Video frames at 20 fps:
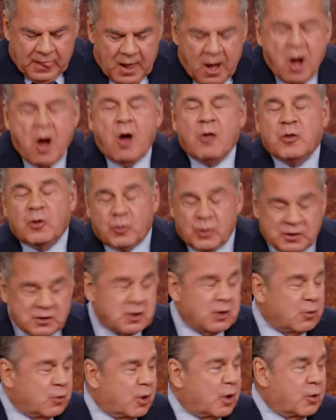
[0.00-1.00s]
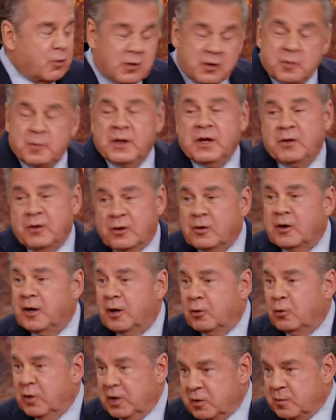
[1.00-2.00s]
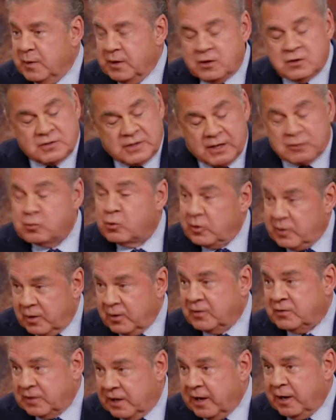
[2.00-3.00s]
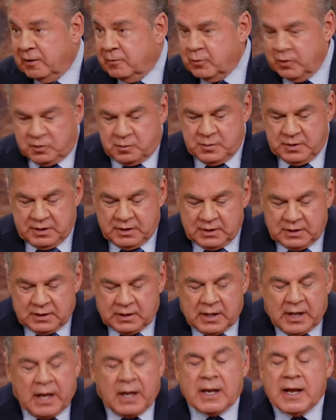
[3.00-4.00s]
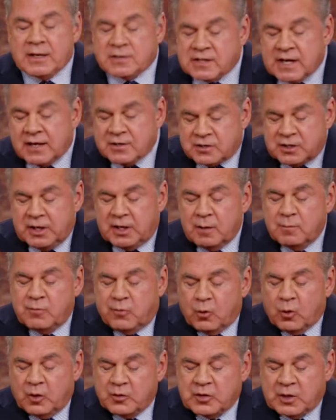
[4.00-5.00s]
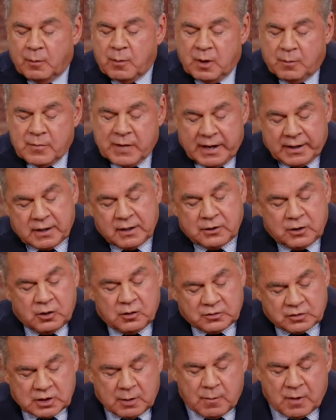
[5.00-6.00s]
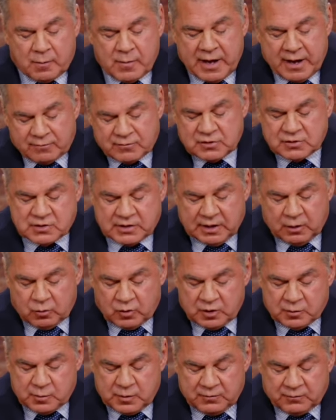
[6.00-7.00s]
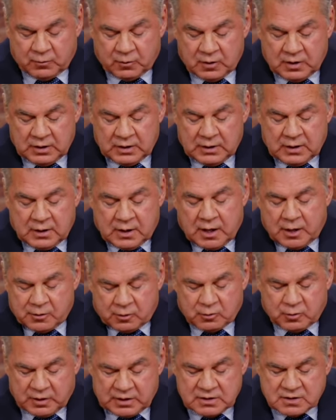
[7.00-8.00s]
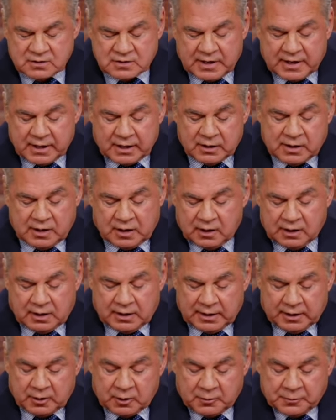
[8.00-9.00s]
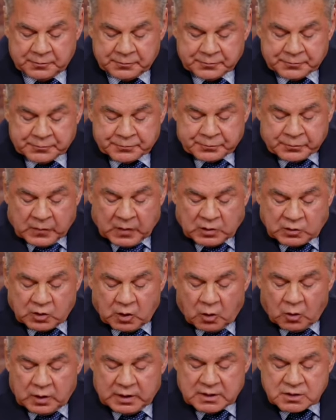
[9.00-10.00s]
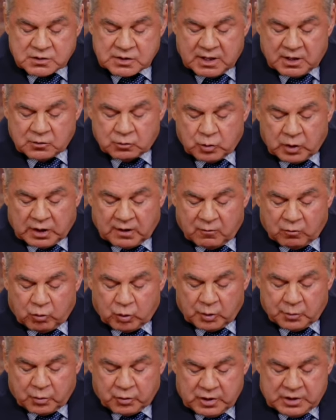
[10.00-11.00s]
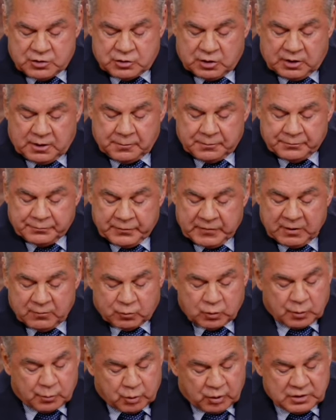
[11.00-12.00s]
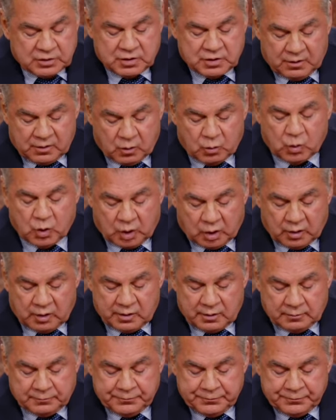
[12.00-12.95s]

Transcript: All the ones that work with me, they're here with me because that's where they stay with me. Unless I send them forward, some of them I can do, some of them have to stay with me for other reasons I can tell you later. So it says, whatever we're preaching, if we're preaching the word,